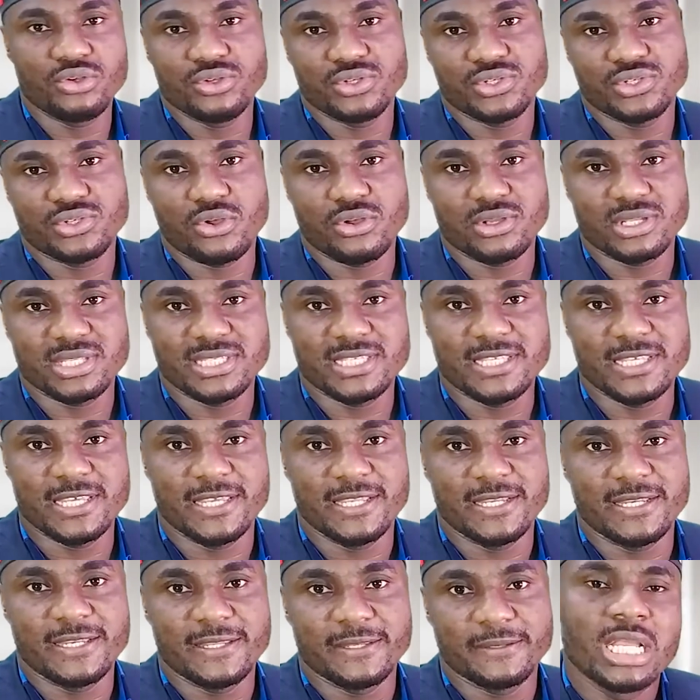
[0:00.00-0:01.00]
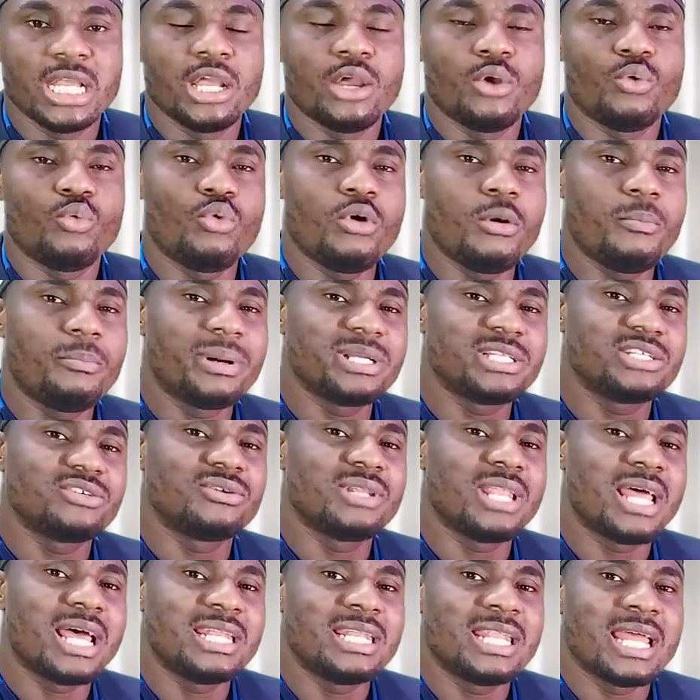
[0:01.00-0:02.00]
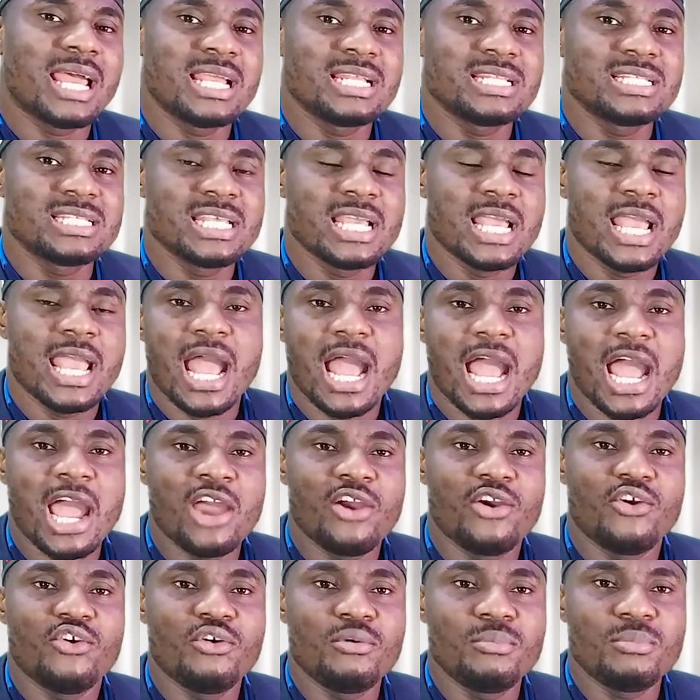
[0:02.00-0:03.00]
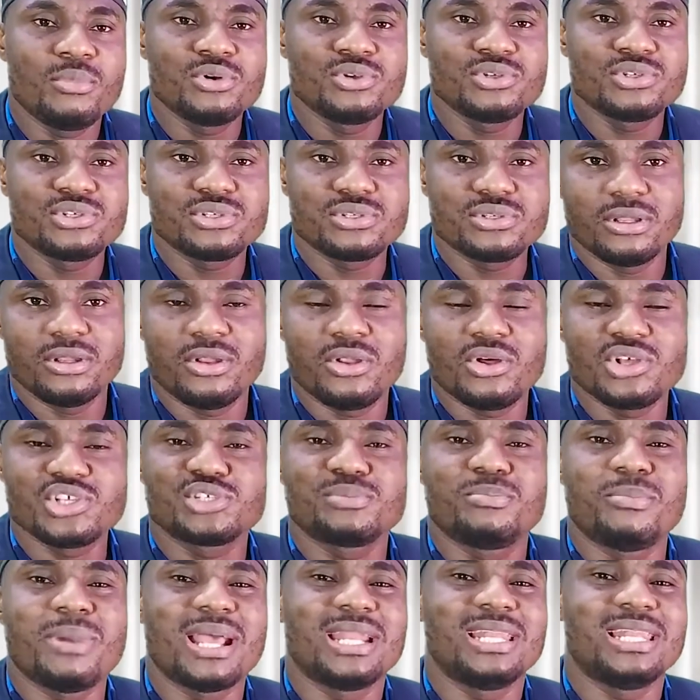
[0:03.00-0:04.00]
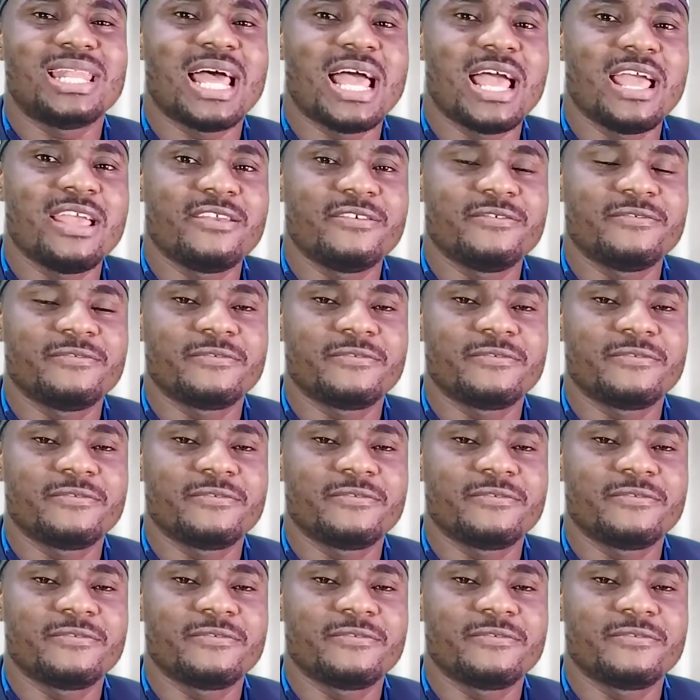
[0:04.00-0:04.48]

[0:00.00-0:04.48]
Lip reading: succeed. One particular night, I almost lost my life